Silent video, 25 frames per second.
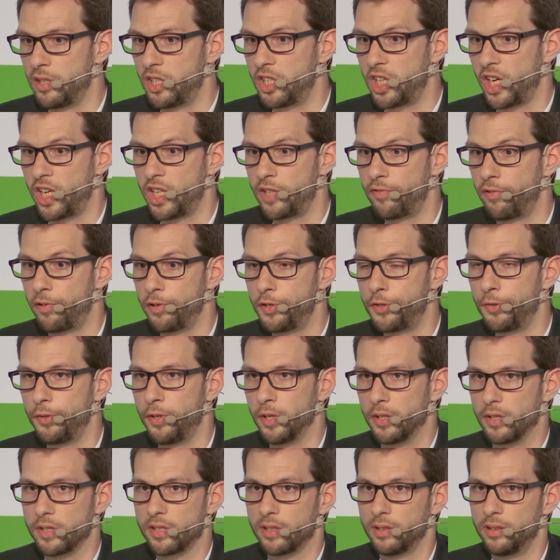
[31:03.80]
changed for 2
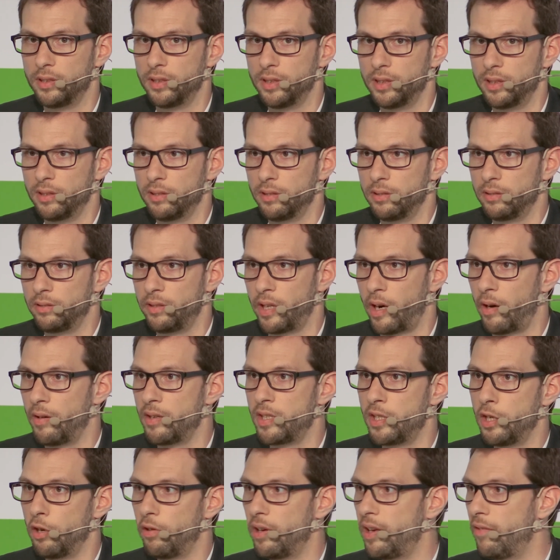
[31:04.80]
years. There
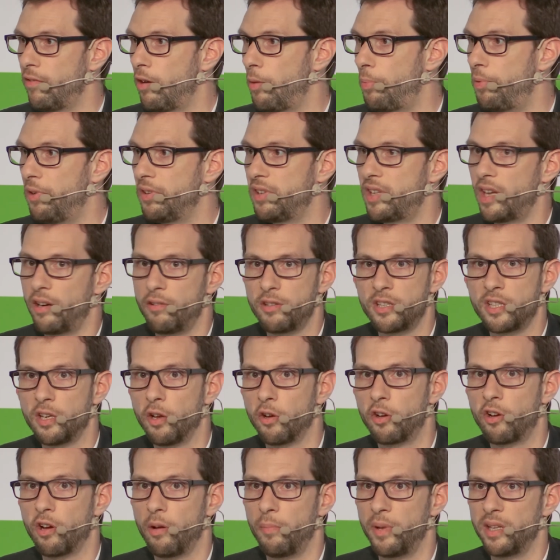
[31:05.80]
is no developer, there is
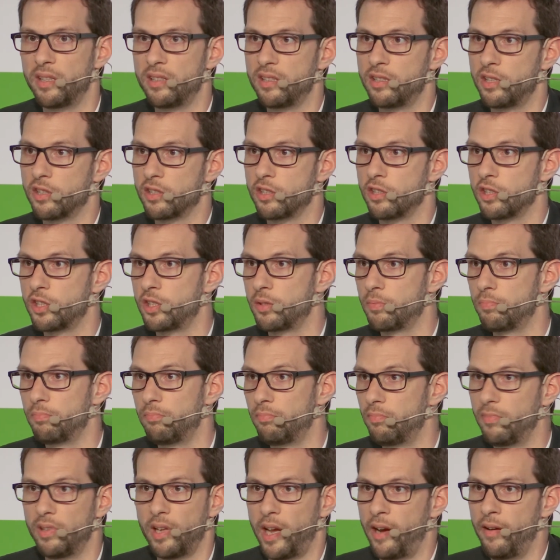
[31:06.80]
no commit, it does
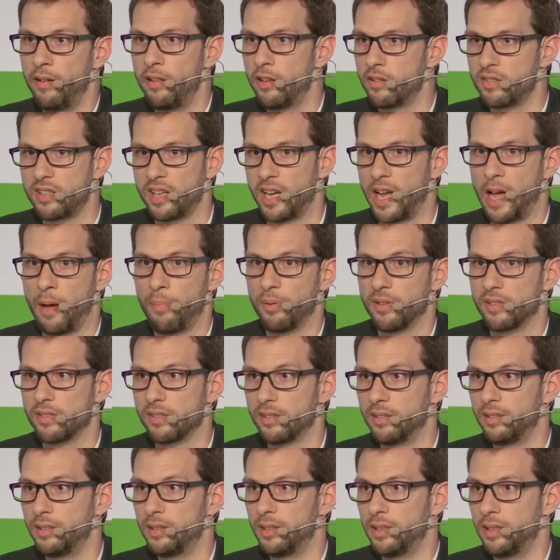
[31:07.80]
not, nothing
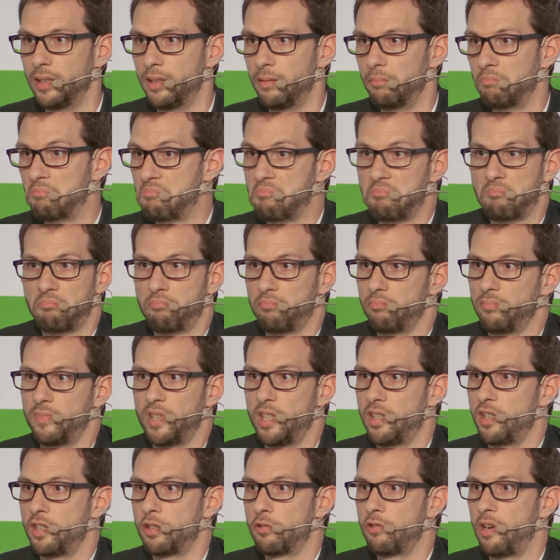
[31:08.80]
happens.
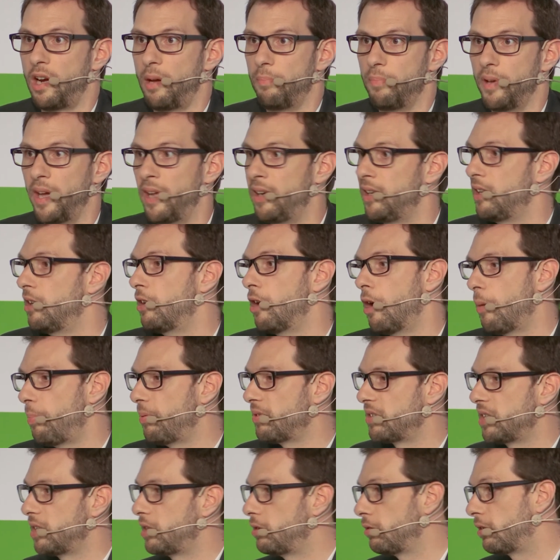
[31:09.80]
This is crap. And in the
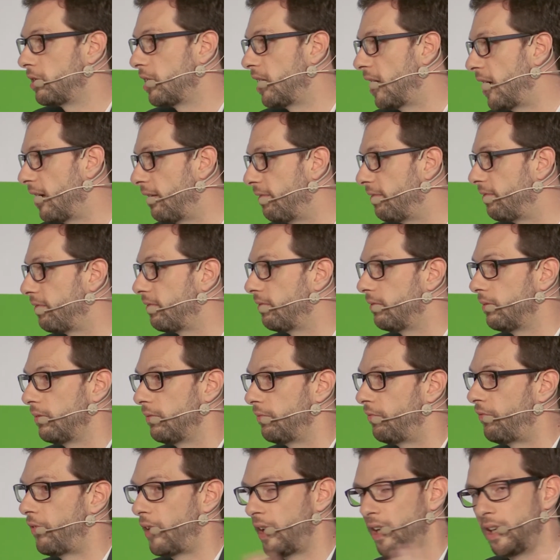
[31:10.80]
opposite, you can have
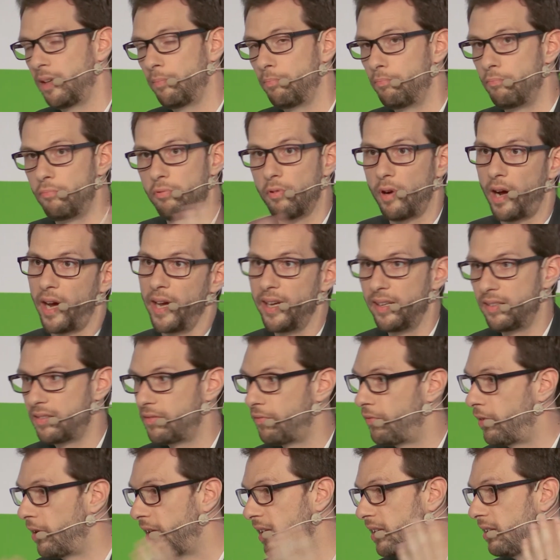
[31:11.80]
very bright,
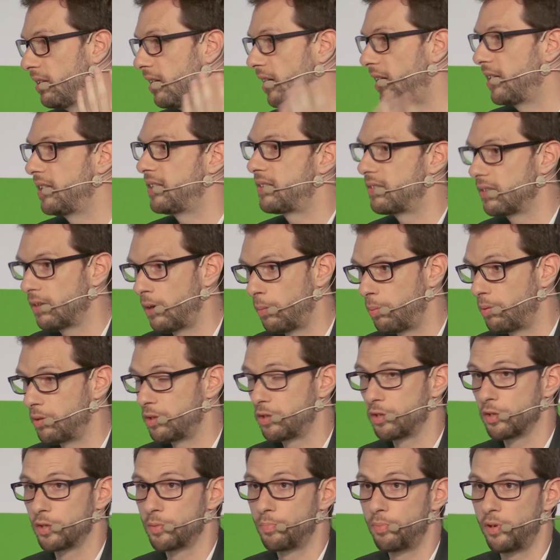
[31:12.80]
very nice
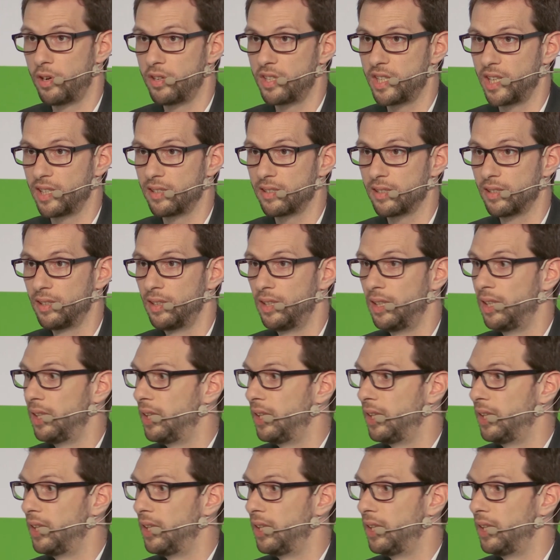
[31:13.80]
open source projects